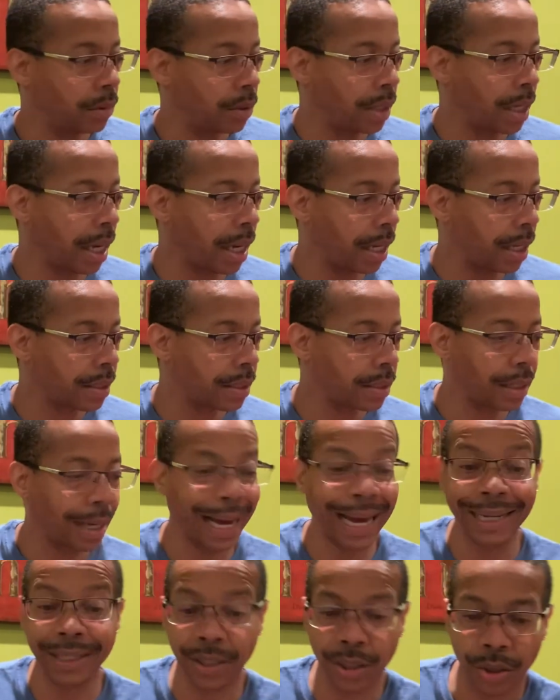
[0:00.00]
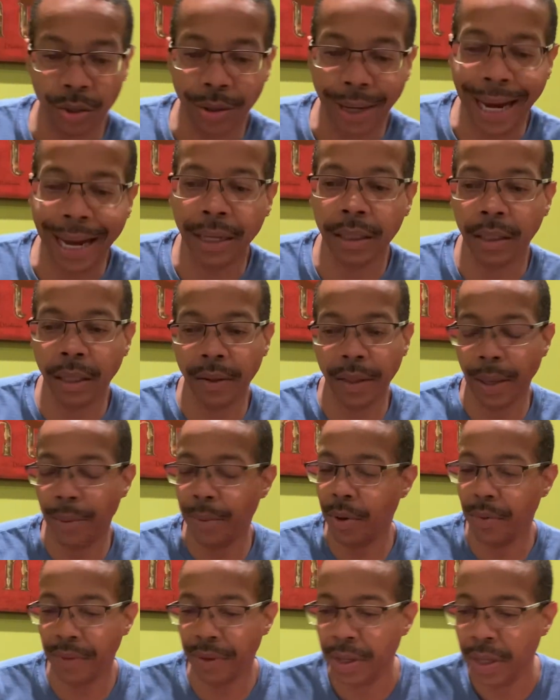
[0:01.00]
guys, I do. I love that
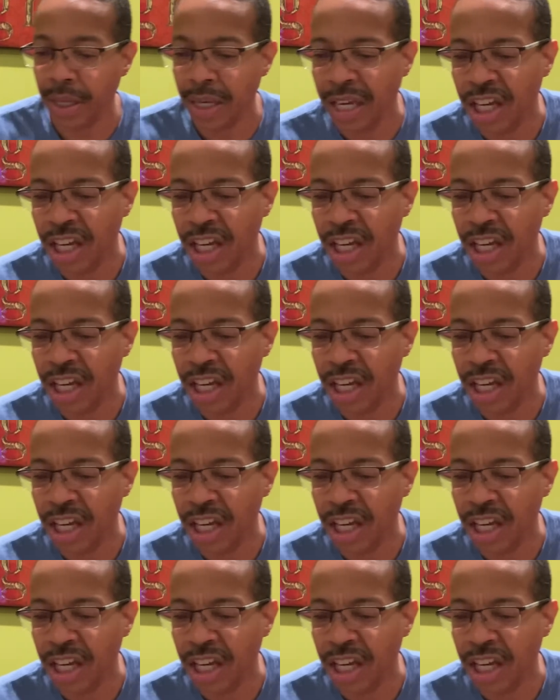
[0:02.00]
movie.